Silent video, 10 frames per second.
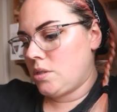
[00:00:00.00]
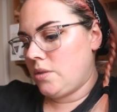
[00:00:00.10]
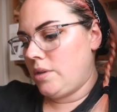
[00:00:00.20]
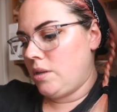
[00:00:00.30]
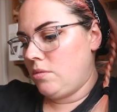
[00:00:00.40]

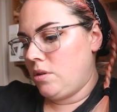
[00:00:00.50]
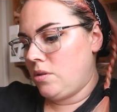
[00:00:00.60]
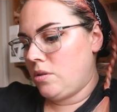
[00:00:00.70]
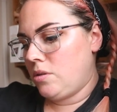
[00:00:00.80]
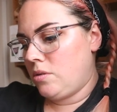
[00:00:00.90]
Have a little
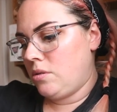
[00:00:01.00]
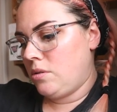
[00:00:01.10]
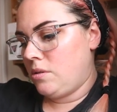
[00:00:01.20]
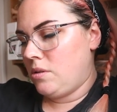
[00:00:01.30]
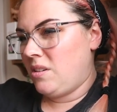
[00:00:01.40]
look.
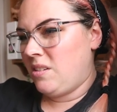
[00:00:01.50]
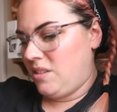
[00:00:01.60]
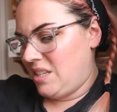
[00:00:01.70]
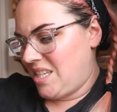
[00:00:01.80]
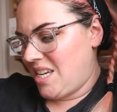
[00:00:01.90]

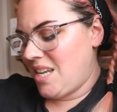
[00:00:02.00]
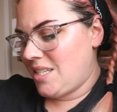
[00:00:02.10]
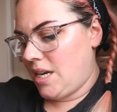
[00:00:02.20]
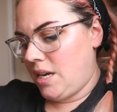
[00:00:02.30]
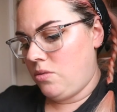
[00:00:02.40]

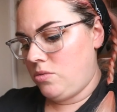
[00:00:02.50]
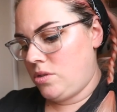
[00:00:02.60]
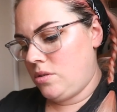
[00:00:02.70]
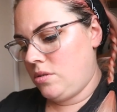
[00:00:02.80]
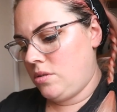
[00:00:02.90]
Get
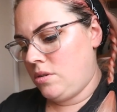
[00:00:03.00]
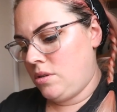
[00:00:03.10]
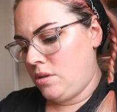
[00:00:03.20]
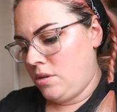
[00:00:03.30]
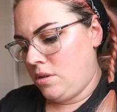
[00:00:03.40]
out
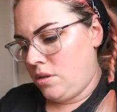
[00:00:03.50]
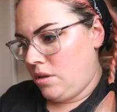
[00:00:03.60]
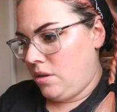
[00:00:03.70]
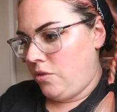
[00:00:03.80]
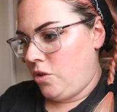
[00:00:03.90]

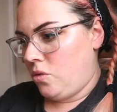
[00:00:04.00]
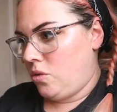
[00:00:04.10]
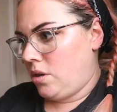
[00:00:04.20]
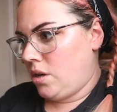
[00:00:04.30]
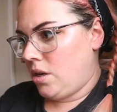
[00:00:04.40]
of
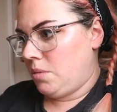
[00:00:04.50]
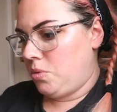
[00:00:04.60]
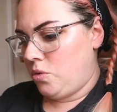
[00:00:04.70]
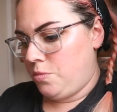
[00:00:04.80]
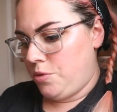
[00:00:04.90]
your
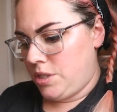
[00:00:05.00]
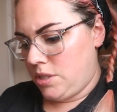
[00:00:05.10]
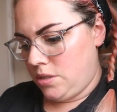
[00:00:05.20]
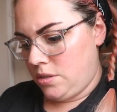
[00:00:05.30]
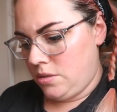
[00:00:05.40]
cardboard
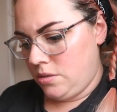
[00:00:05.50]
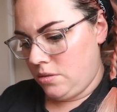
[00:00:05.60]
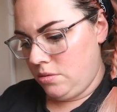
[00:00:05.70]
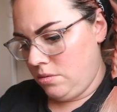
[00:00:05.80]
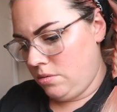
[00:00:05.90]
prison.
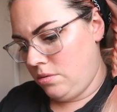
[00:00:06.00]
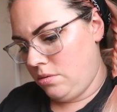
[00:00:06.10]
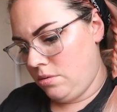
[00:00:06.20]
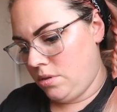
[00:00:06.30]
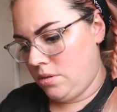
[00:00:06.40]

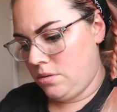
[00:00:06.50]
Ooh.